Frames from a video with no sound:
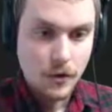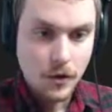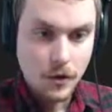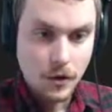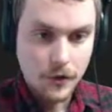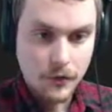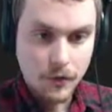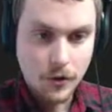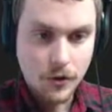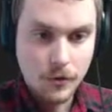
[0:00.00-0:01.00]
Uh, so
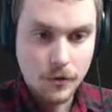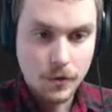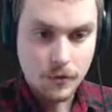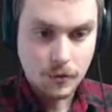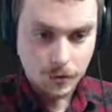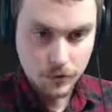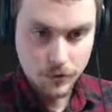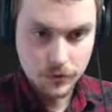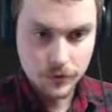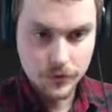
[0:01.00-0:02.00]
code
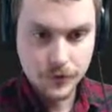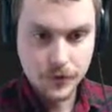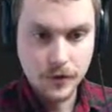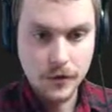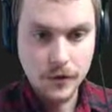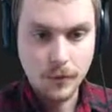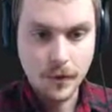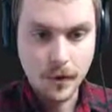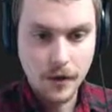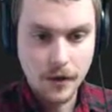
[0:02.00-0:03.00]
equals, we
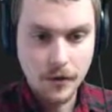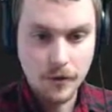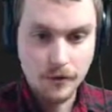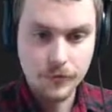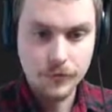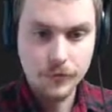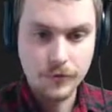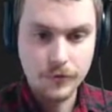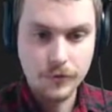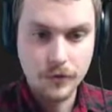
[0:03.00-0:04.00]
have
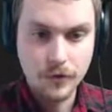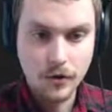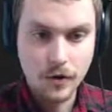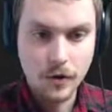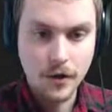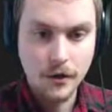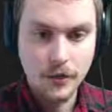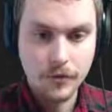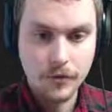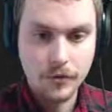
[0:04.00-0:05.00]

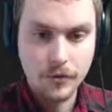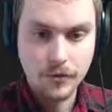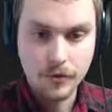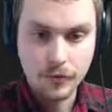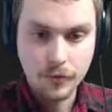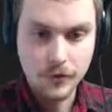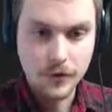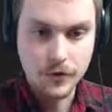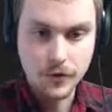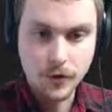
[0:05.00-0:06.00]

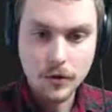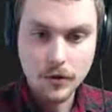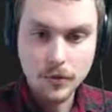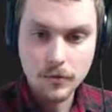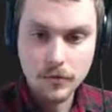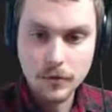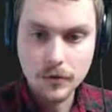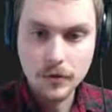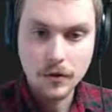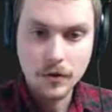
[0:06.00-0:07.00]
authorization code.
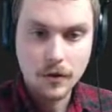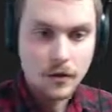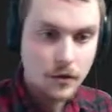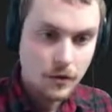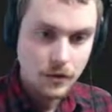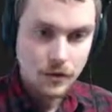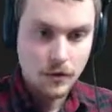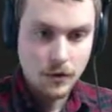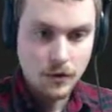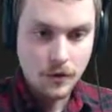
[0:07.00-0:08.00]

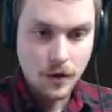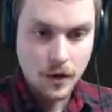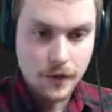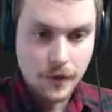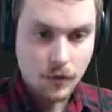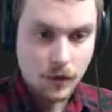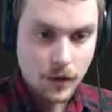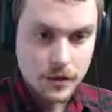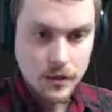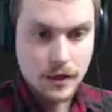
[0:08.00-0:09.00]
And then
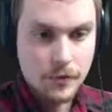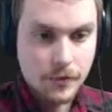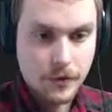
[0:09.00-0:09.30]
grant type